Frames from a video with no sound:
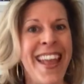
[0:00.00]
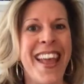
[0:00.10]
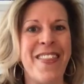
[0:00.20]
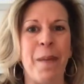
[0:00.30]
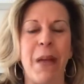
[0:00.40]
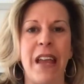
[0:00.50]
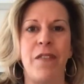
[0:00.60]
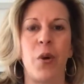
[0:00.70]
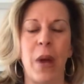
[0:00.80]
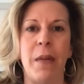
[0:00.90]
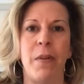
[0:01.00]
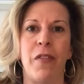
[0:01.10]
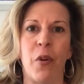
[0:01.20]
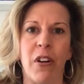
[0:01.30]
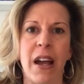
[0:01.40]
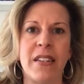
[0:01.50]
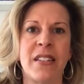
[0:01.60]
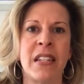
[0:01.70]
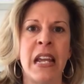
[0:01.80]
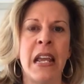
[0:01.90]
that paved the way before
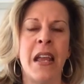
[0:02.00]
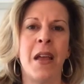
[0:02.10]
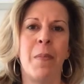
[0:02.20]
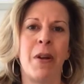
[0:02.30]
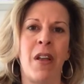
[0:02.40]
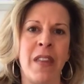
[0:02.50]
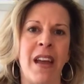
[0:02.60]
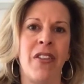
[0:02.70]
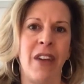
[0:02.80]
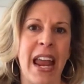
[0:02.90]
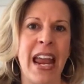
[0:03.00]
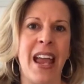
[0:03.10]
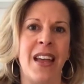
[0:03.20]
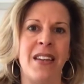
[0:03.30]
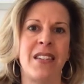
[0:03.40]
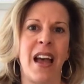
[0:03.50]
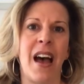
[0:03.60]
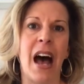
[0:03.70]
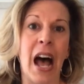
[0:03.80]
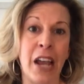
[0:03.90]
us. But on the other hand,
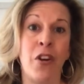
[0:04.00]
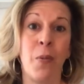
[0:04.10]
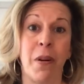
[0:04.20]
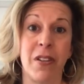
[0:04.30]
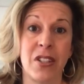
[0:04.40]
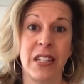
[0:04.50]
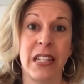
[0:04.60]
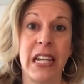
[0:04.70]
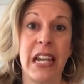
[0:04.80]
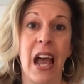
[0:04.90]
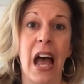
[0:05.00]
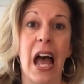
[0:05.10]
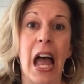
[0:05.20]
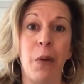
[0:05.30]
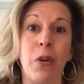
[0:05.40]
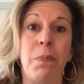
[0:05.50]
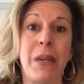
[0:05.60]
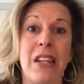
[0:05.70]
I know personally, I would be